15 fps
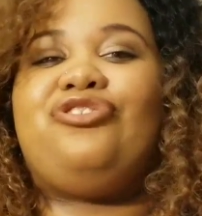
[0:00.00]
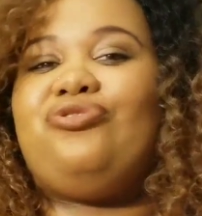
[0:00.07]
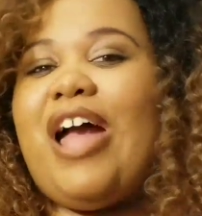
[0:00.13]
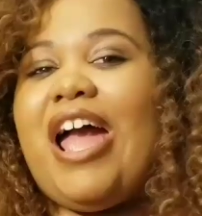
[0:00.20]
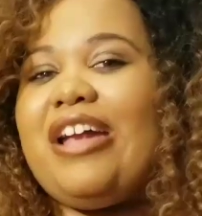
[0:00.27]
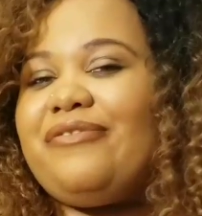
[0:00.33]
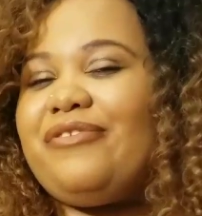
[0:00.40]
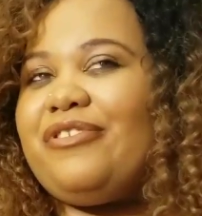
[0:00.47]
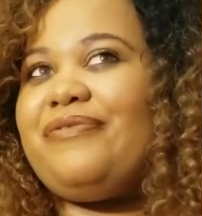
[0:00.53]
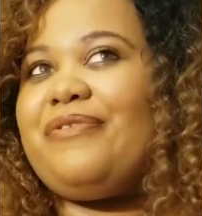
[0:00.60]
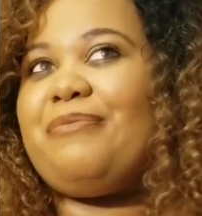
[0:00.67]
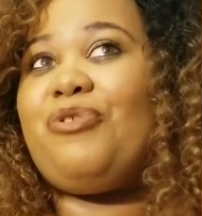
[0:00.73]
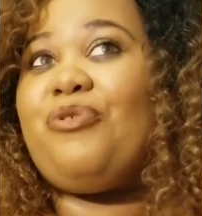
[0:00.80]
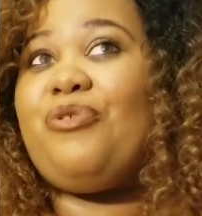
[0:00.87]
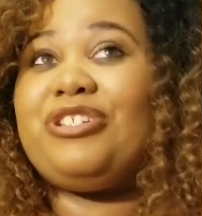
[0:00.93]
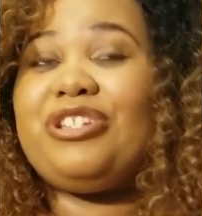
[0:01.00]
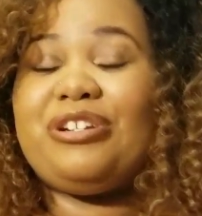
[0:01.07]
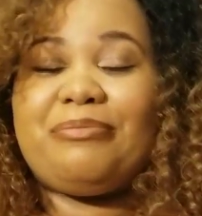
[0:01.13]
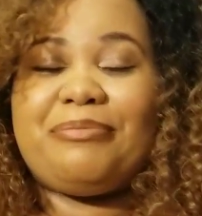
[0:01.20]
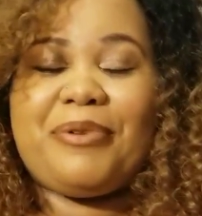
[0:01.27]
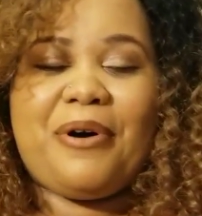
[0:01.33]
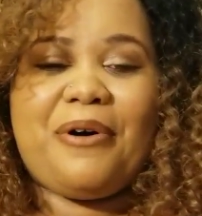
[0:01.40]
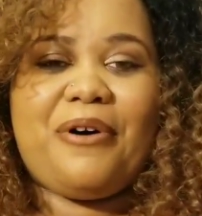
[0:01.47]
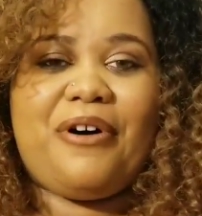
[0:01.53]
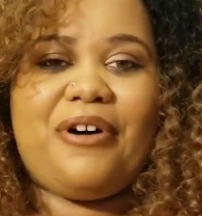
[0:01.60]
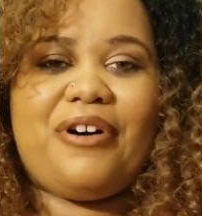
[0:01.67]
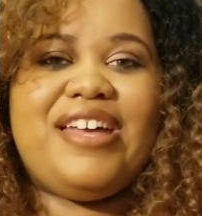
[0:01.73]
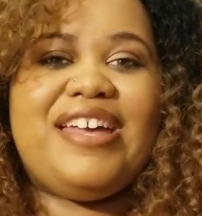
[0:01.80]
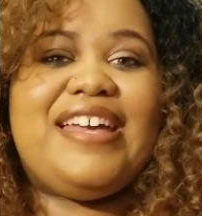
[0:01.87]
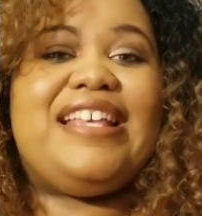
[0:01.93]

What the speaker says: driver from going to the mall.